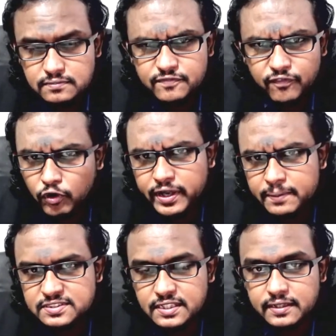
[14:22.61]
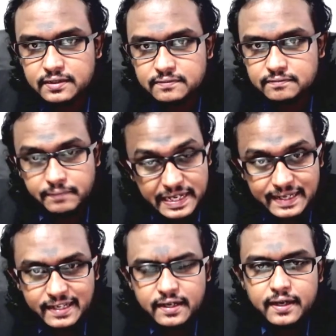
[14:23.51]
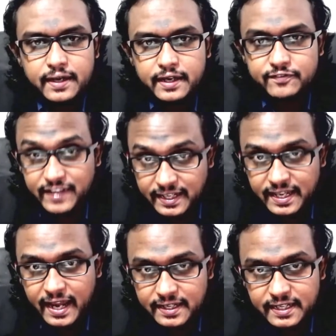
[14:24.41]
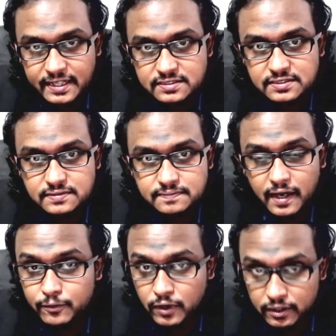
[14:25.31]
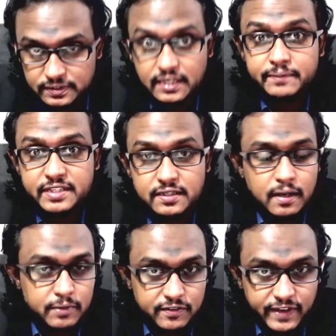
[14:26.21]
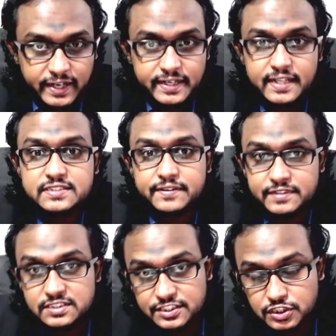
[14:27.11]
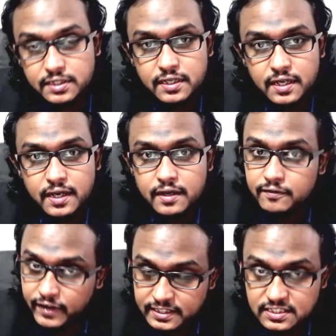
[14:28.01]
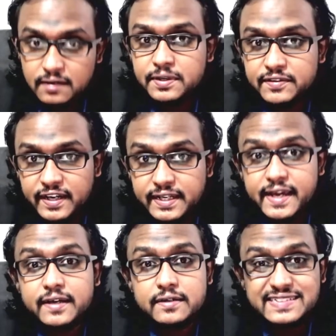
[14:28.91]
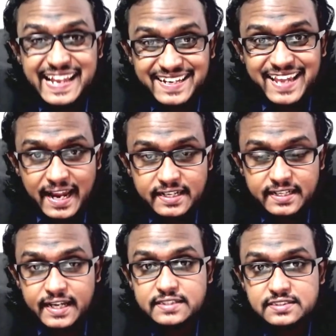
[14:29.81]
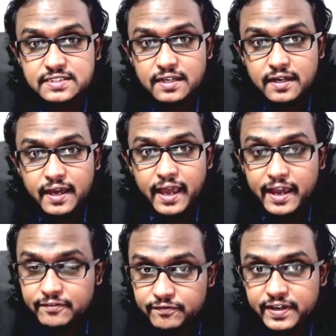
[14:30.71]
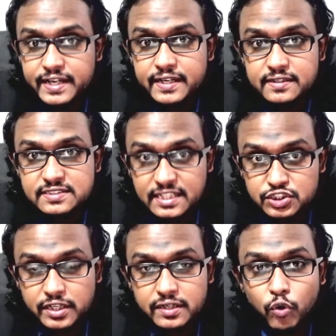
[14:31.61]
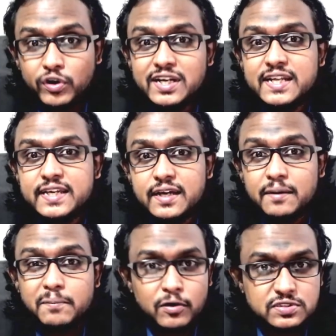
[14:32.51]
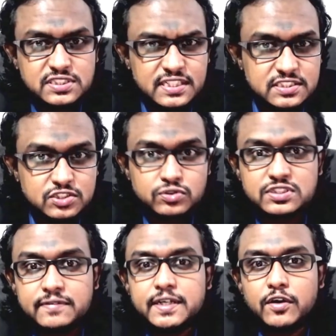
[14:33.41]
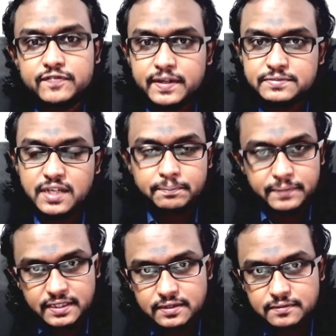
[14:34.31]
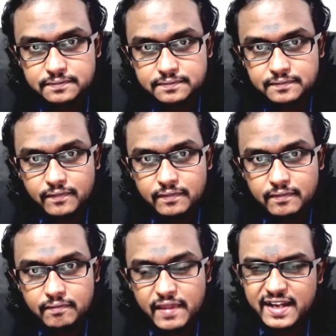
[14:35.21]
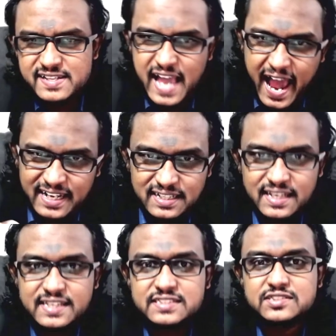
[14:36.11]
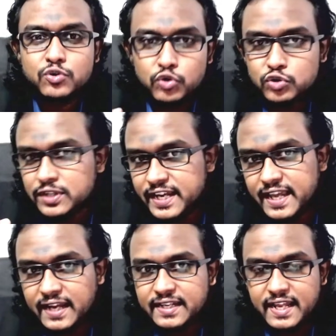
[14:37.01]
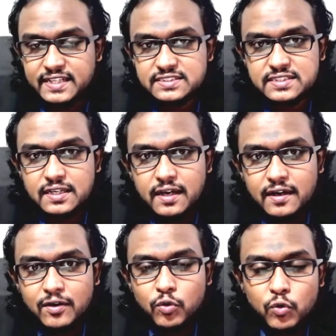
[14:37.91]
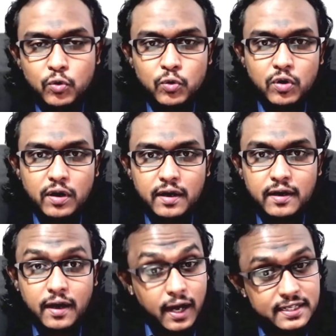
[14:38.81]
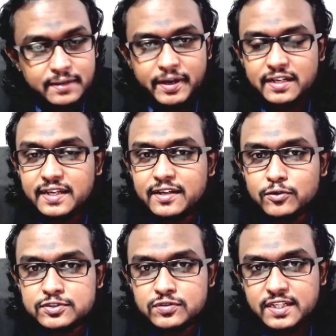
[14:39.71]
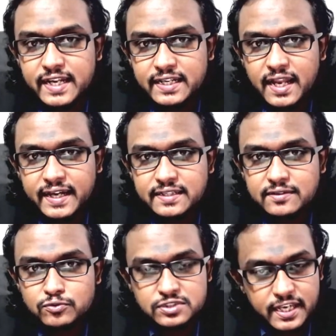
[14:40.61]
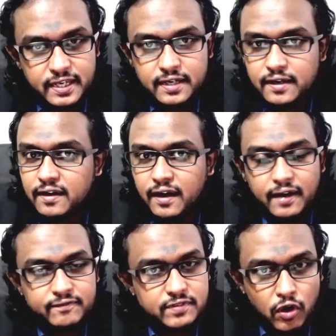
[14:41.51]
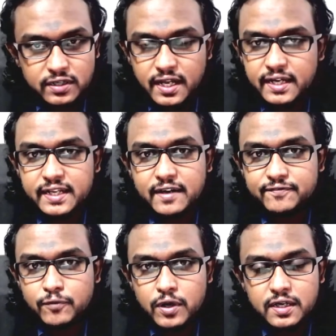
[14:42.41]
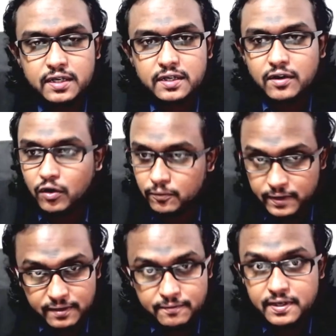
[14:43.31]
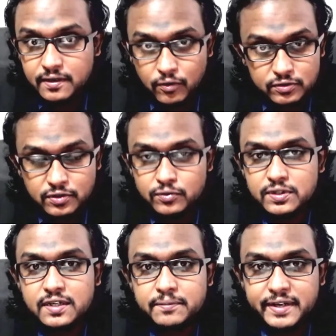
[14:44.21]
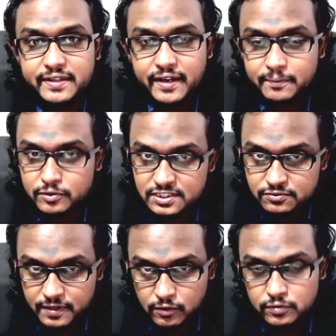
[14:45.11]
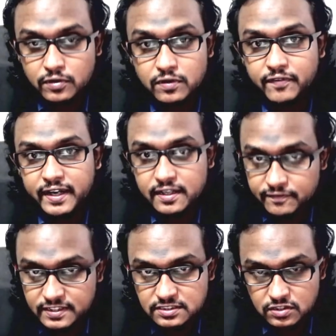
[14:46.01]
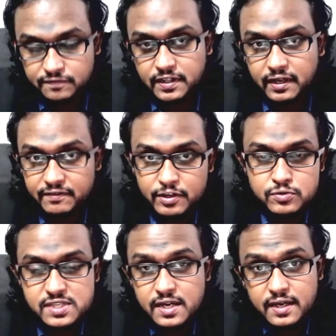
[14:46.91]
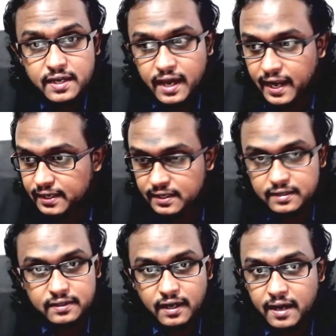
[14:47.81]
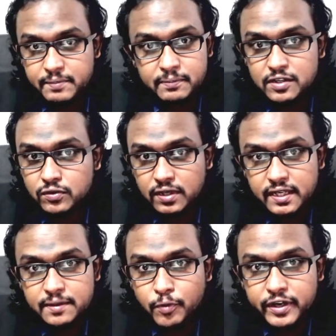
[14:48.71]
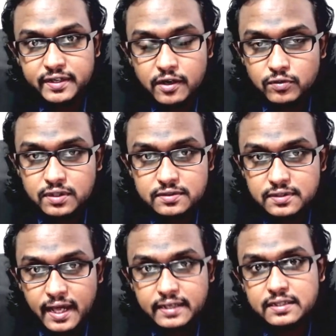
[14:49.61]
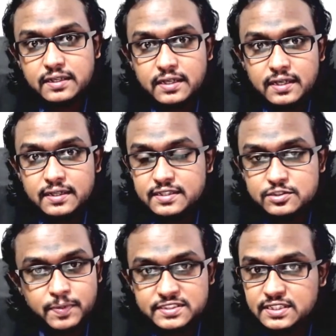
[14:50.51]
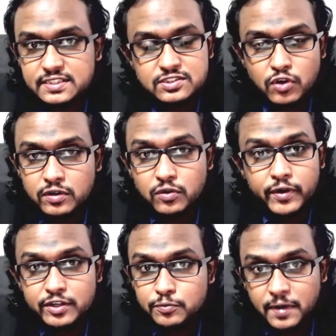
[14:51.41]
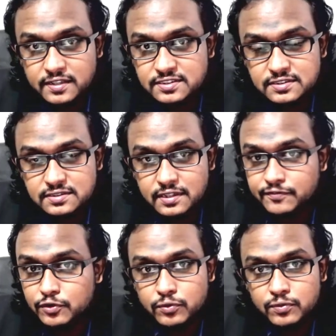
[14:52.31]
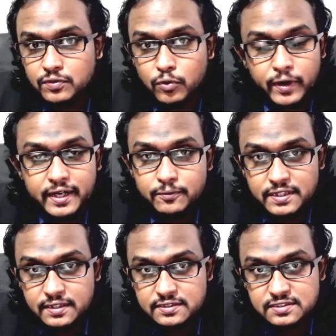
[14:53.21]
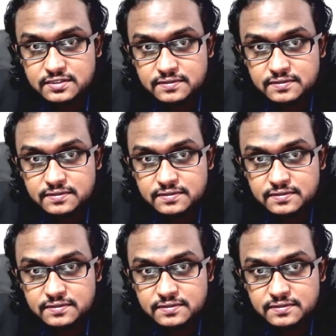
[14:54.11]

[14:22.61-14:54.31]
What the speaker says: 40%, meaning if 10 candidates, I work with a limited number of candidates every session. For example, if I take 10 candidates, every session, only about 6 to 7 of them submit. There's at least 2 to 3 candidates who ultimately close to the deadline, who say, I've not done enough work, or we go through the mentoring process, we go through the final phases of the reviews, and I'm able to clearly point out that this project is not going to pass if you go ahead with this.